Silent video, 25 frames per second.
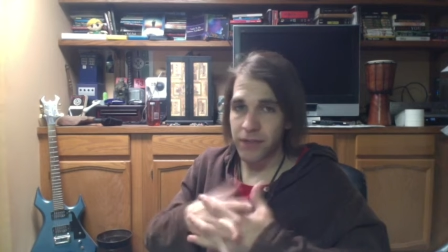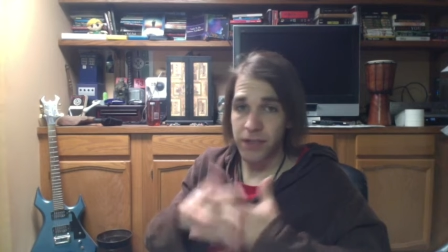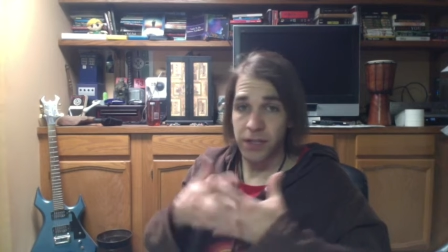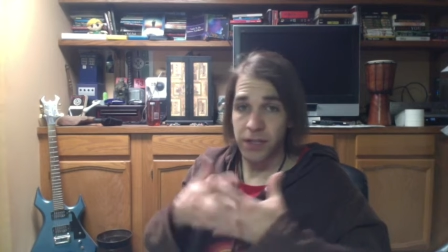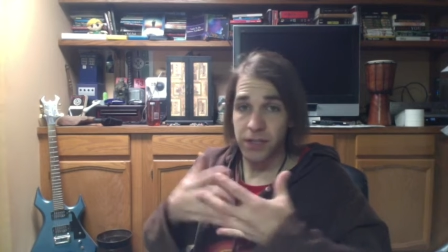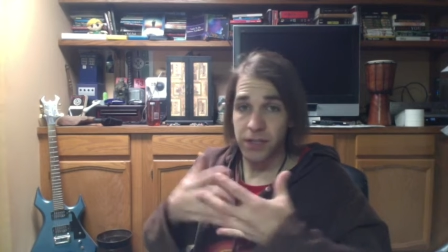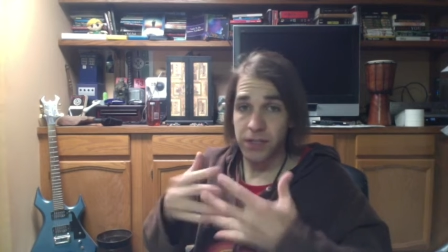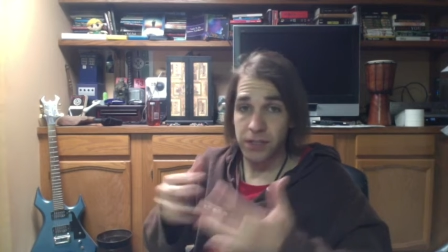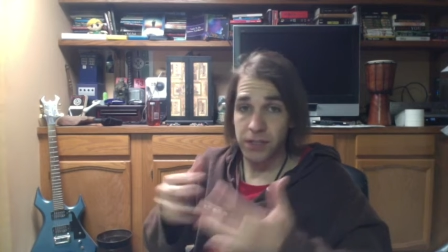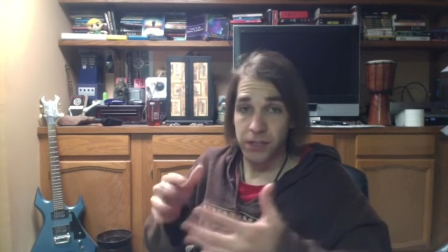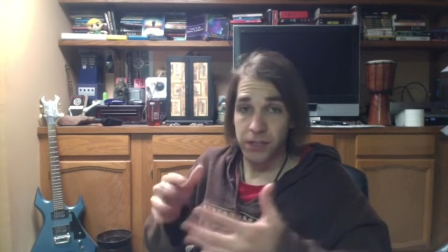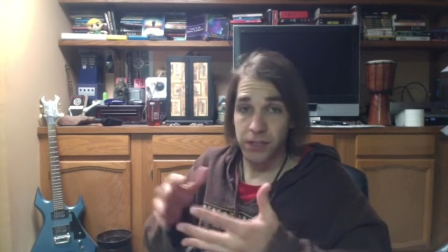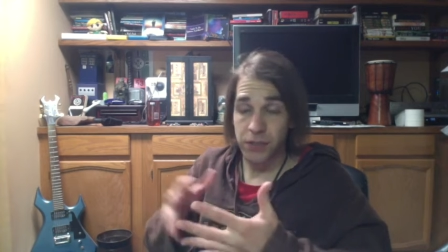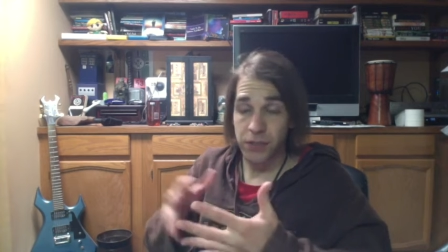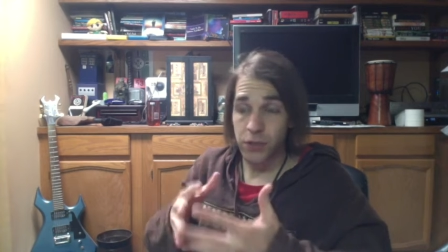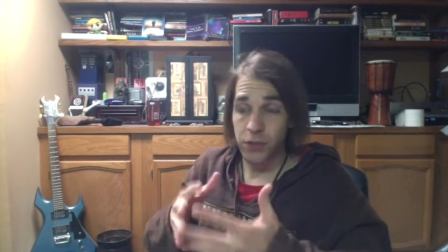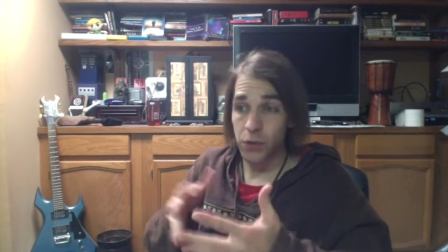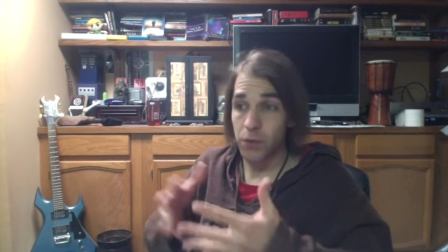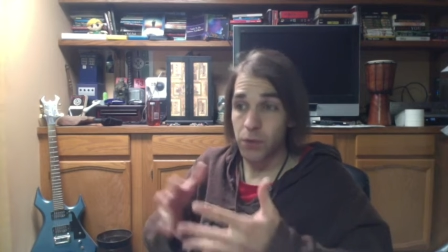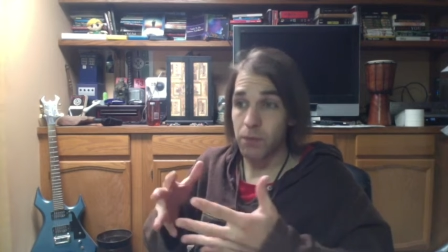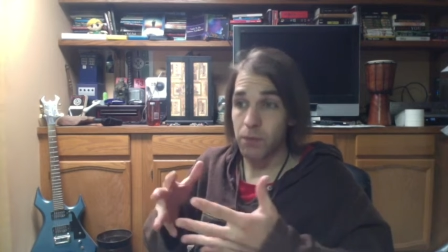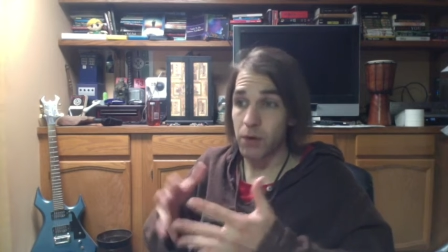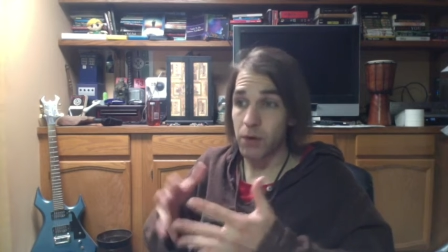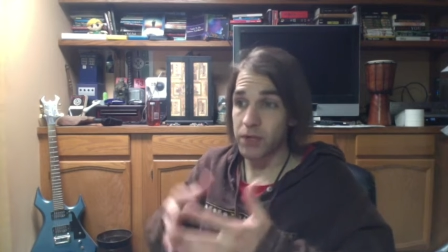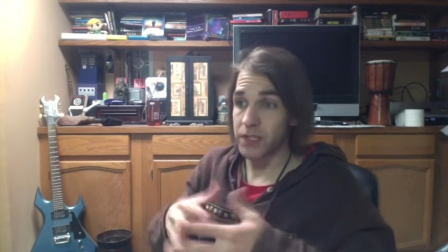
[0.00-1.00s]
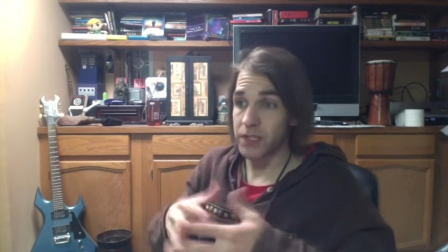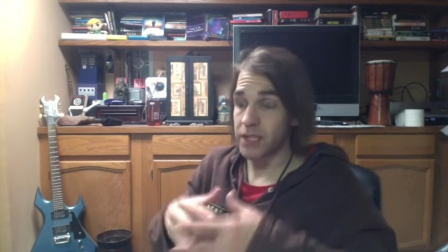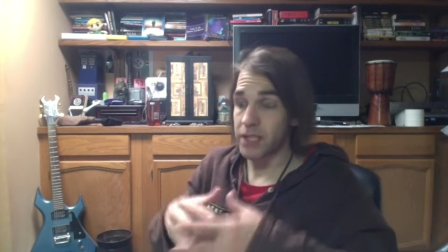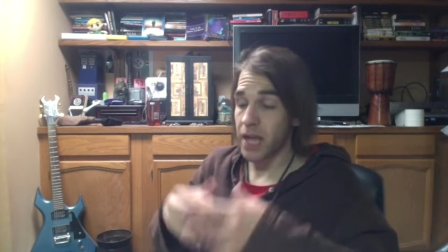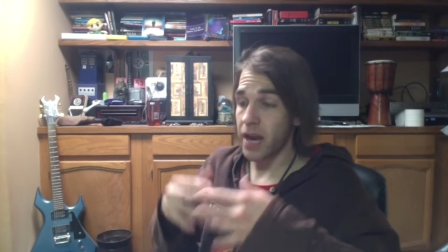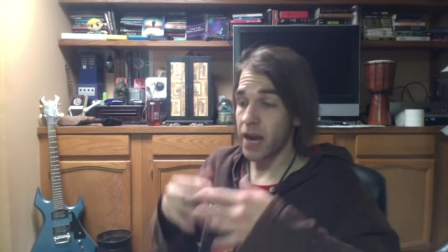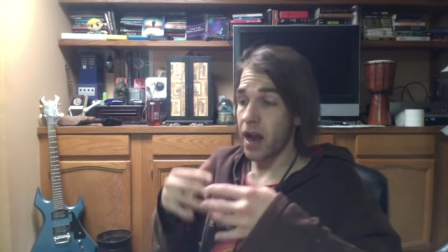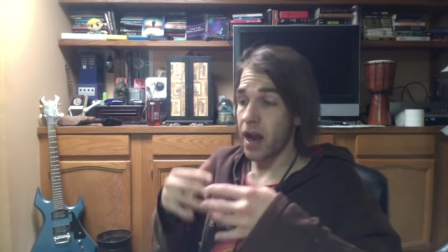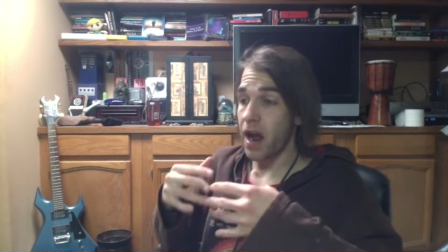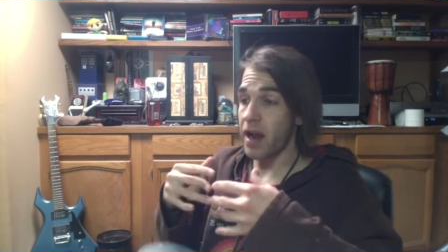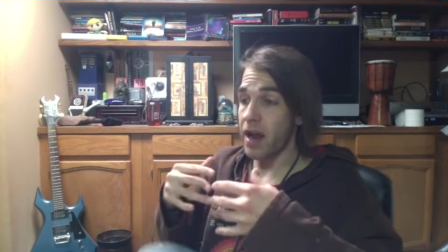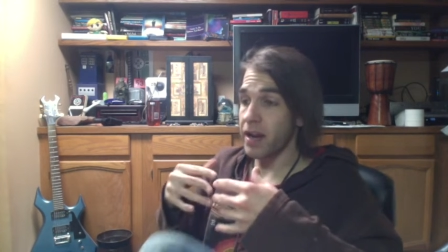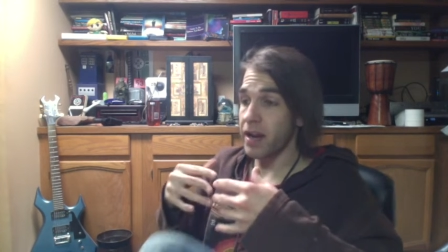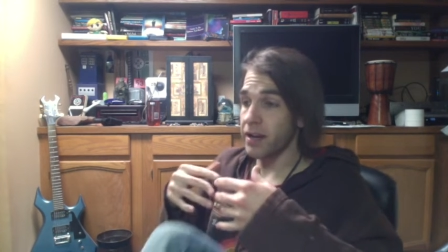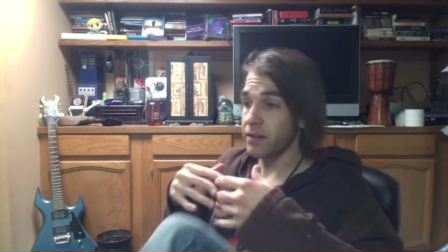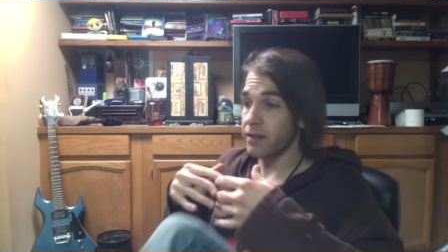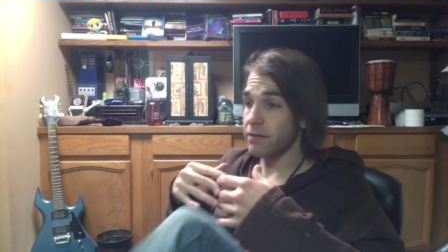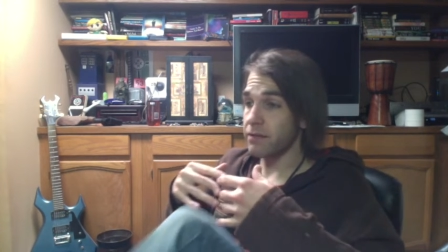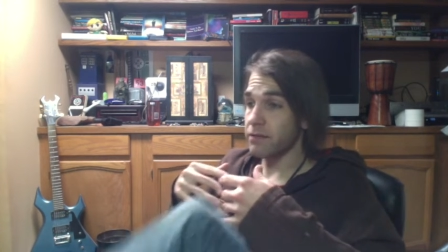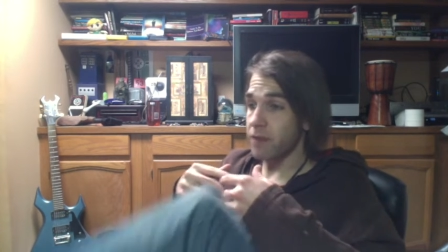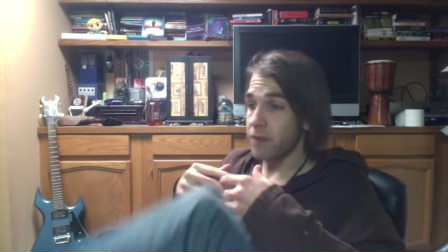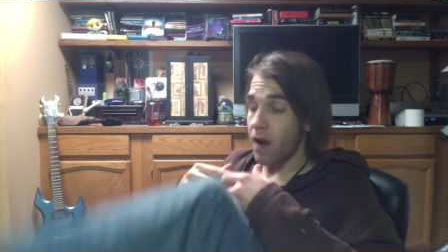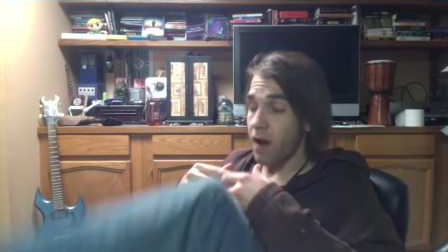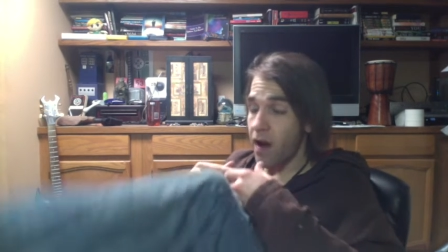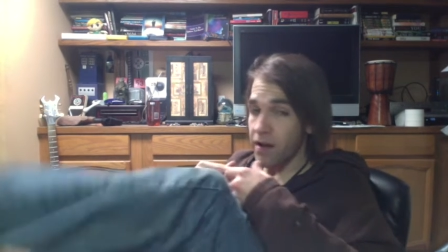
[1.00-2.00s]
the two books that I
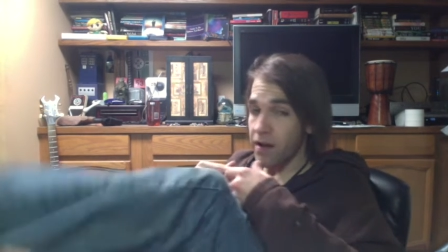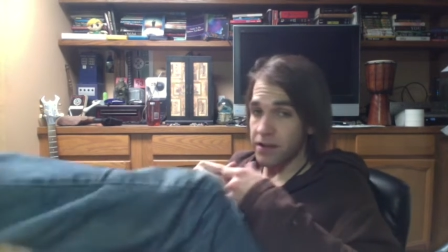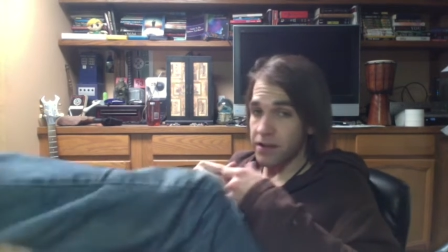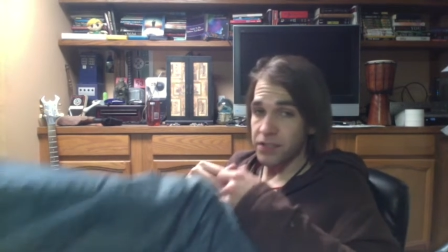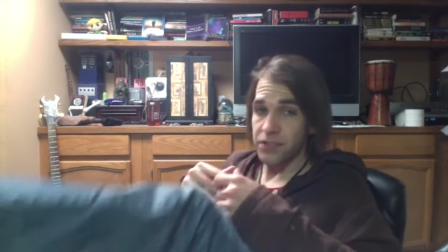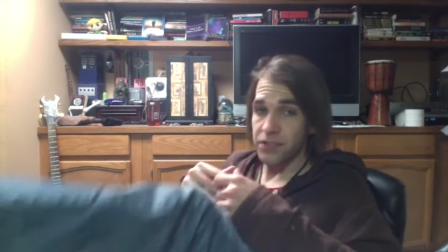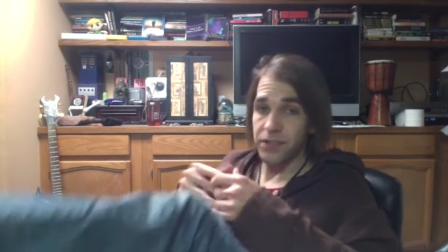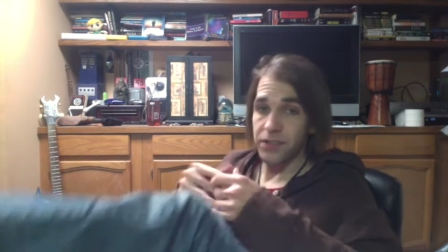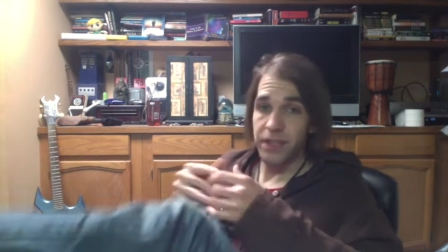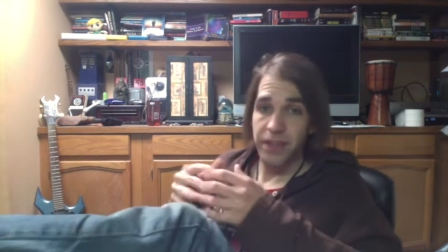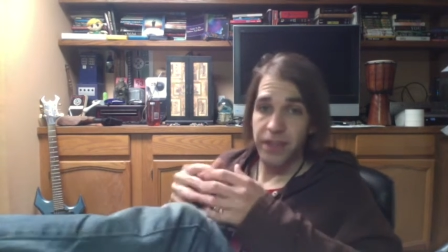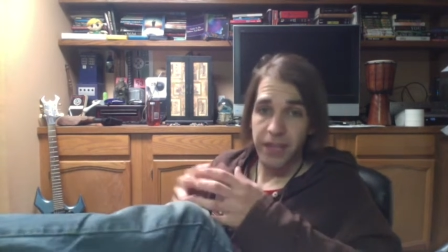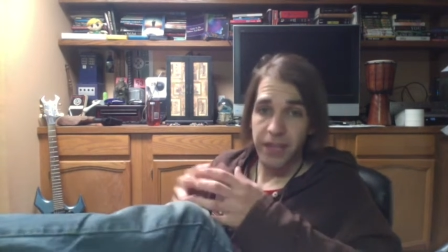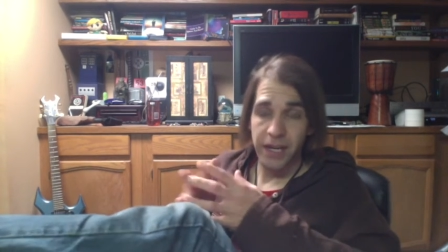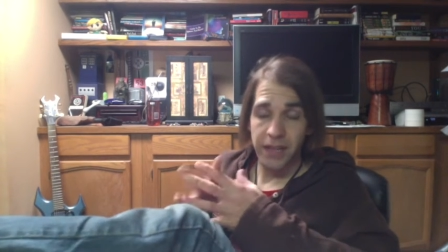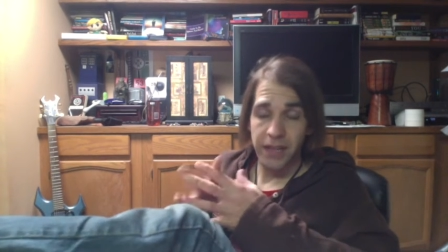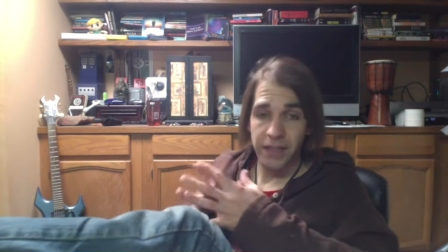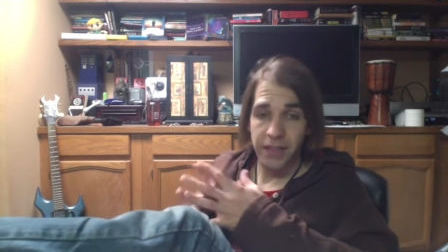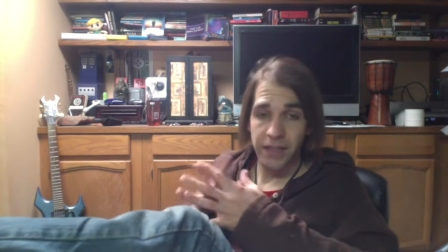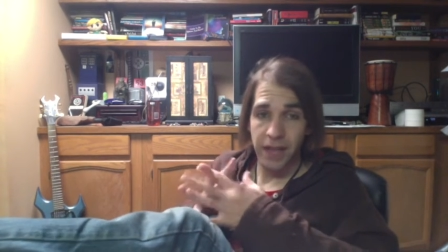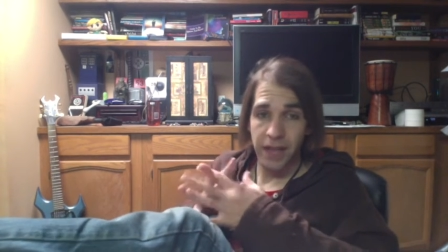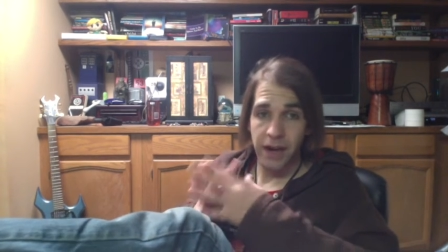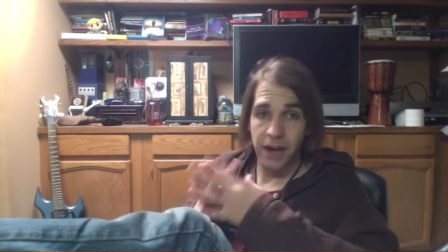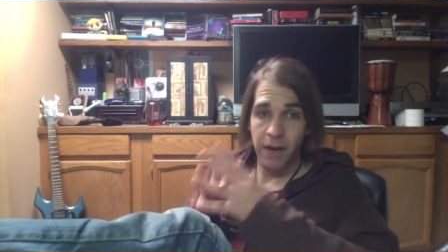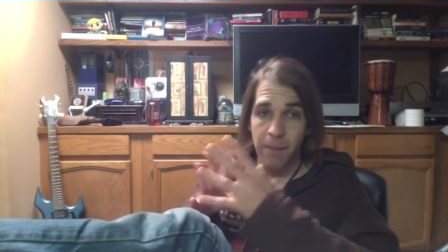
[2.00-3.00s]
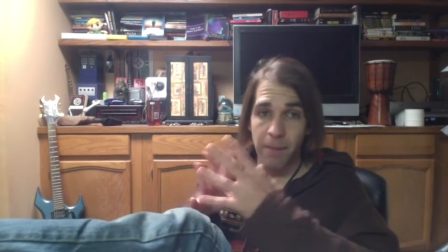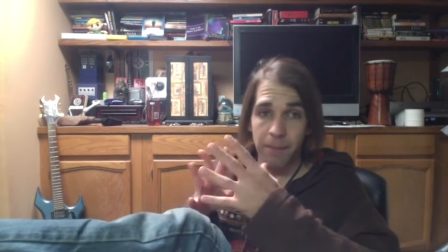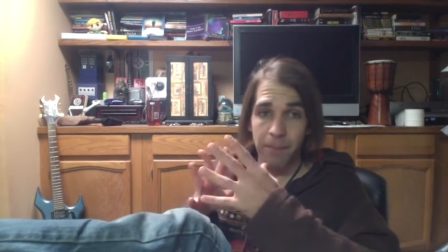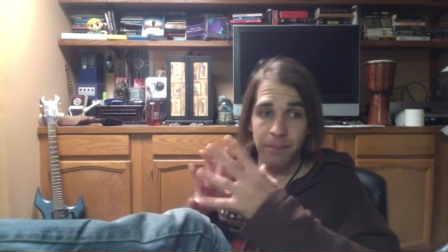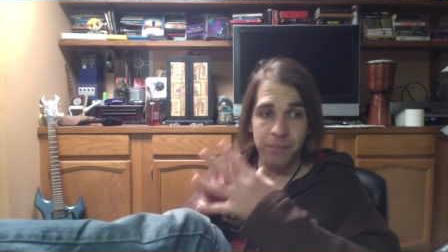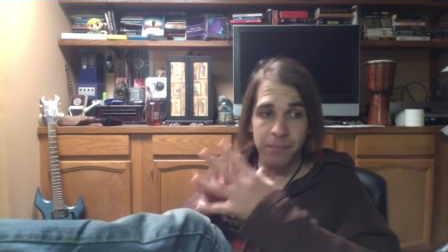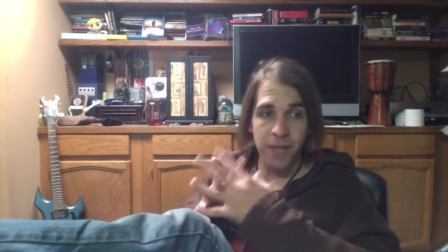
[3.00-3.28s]
honestly think that um